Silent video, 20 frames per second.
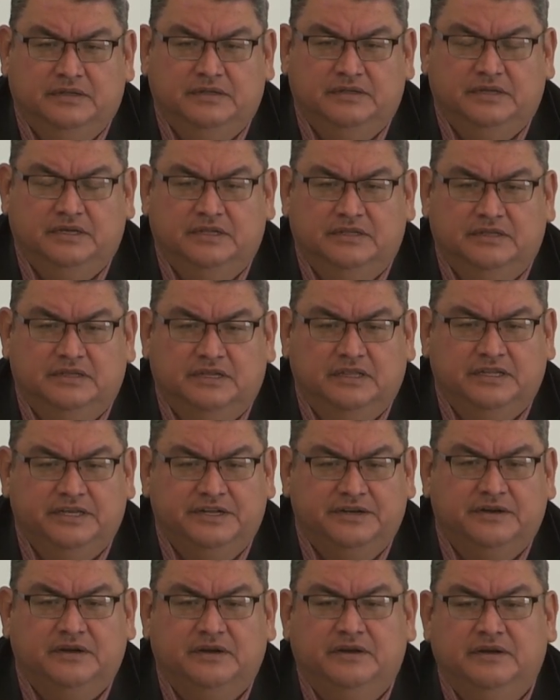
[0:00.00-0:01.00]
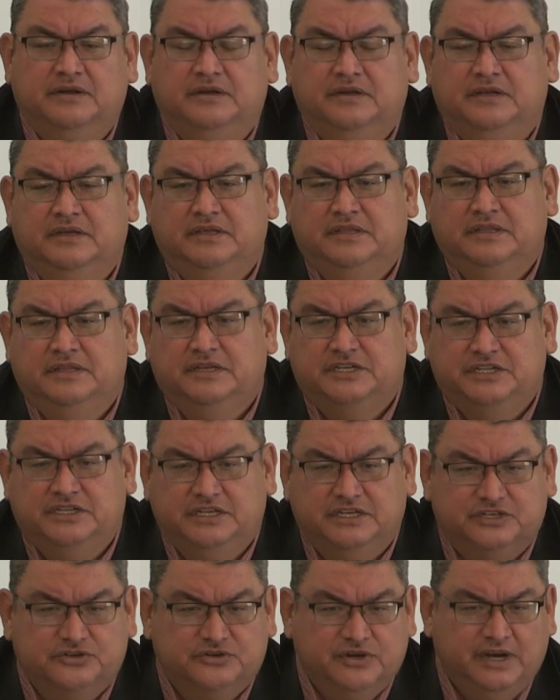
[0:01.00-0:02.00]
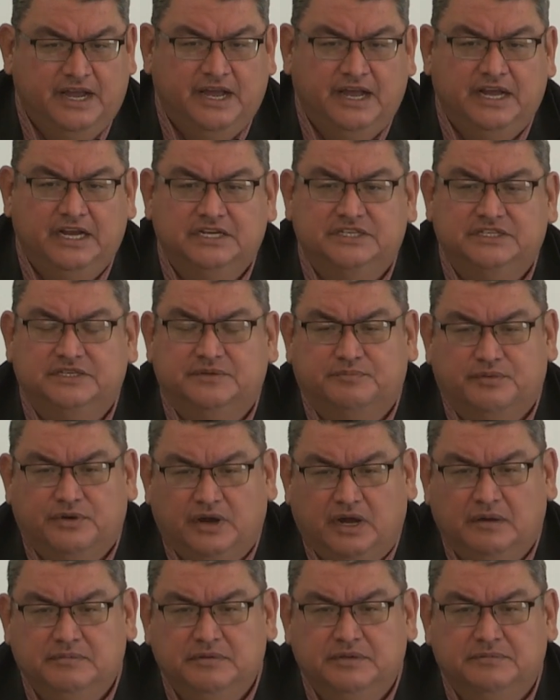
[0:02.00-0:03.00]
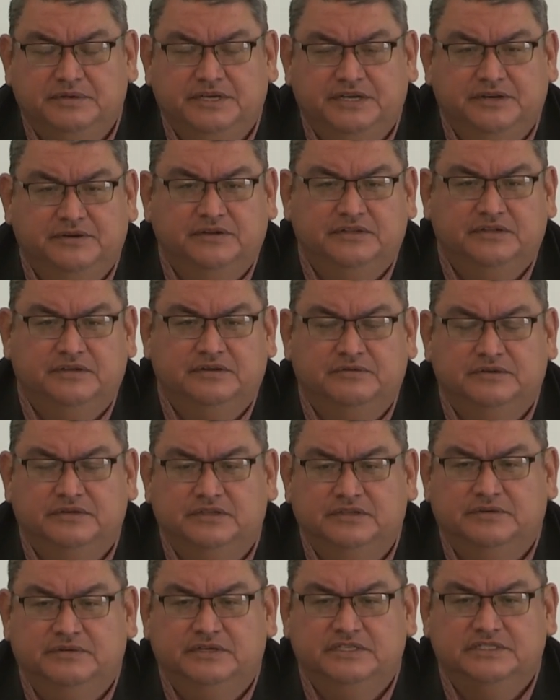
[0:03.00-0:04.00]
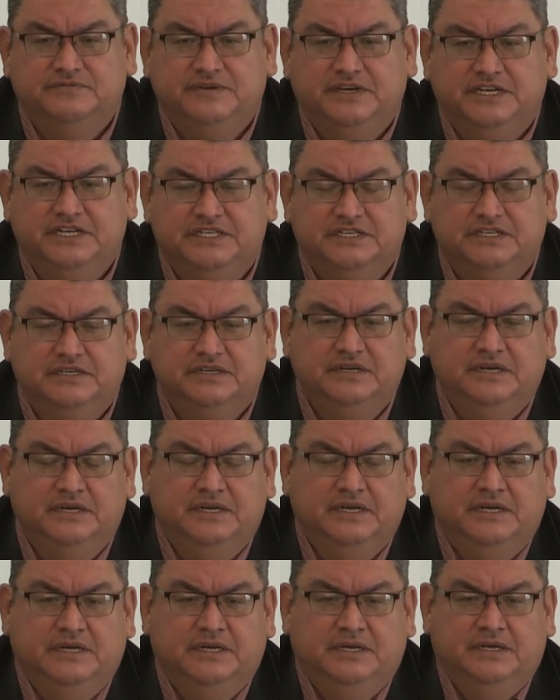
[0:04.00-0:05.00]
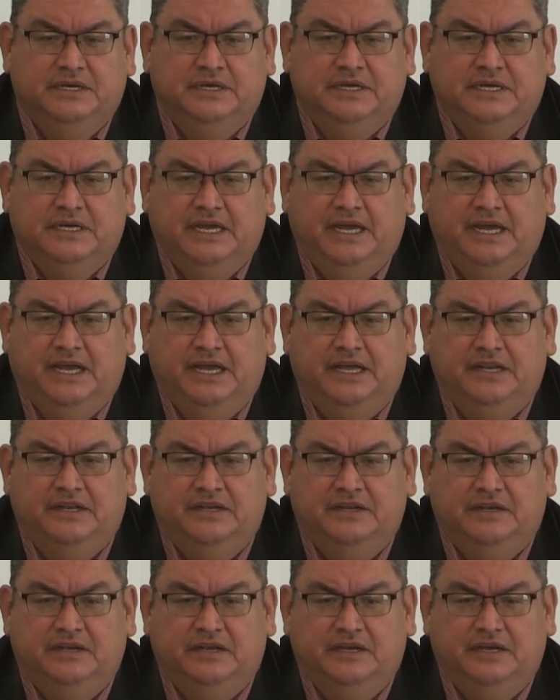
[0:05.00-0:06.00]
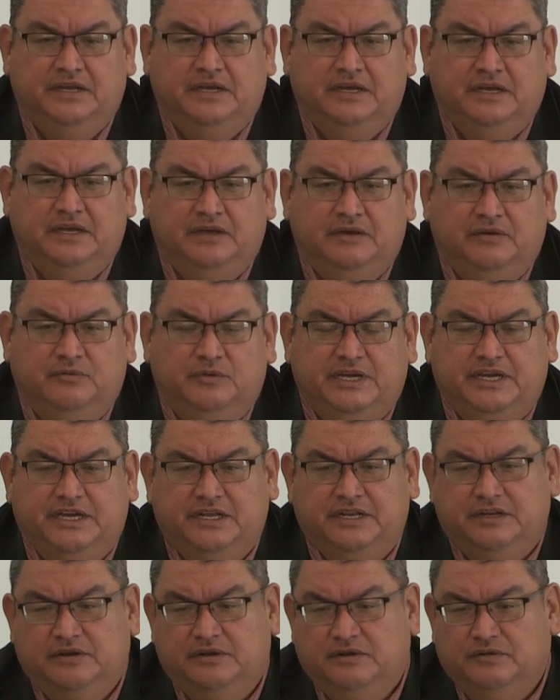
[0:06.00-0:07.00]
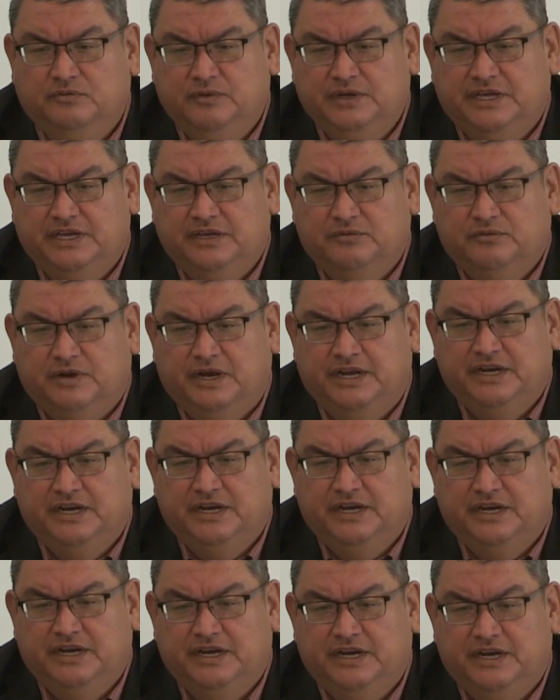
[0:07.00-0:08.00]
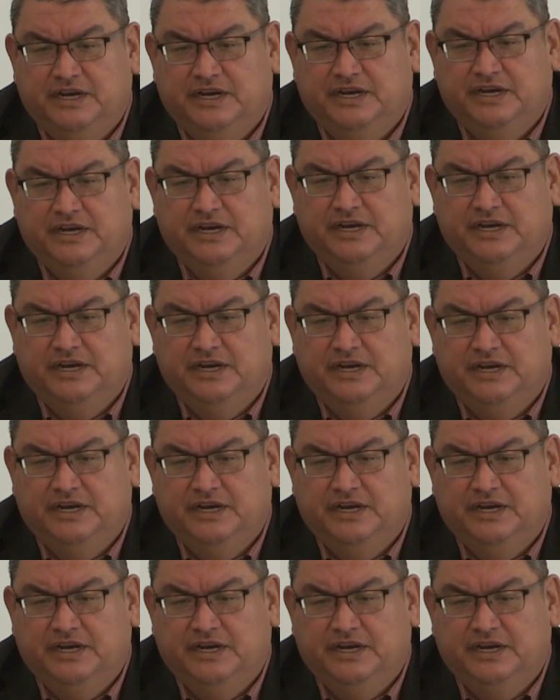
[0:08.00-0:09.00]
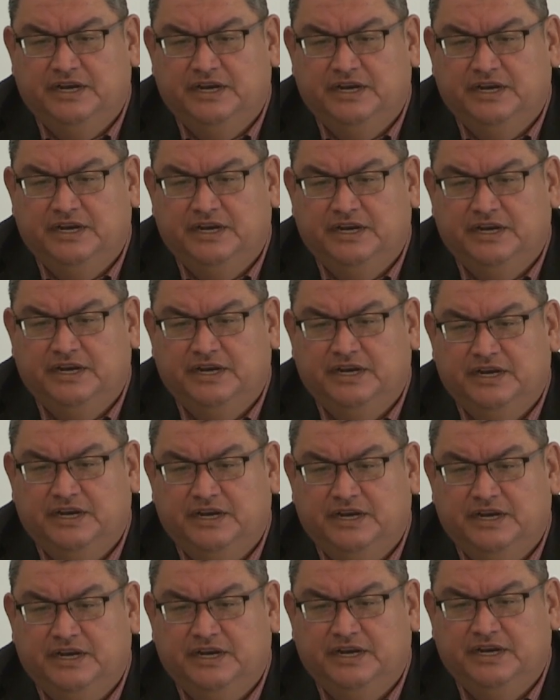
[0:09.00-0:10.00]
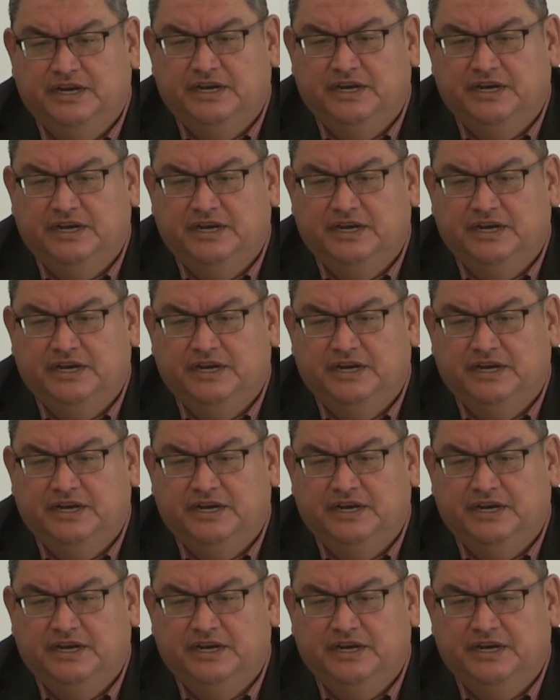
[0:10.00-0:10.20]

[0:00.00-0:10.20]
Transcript: the litter, the trash, the problem here in the reservation, and we can write it off as a COVID issue.